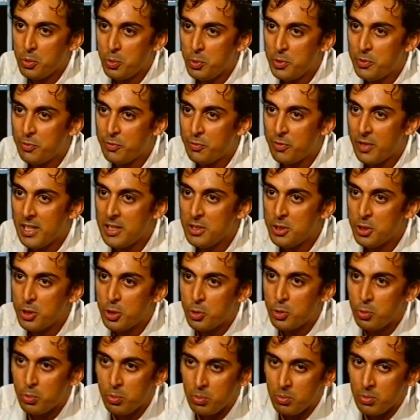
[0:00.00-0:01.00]
with friends, you
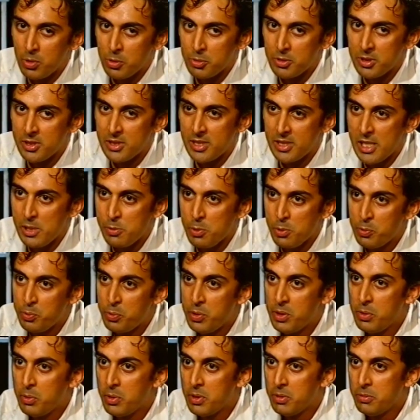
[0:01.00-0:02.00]
know, there was a stage
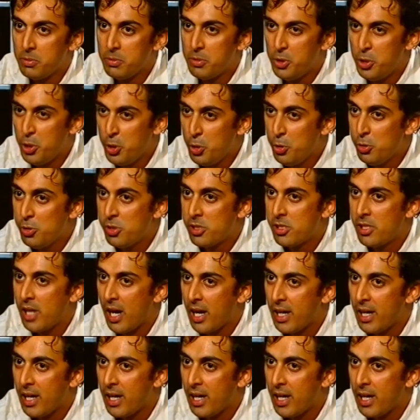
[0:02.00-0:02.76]
when we were huge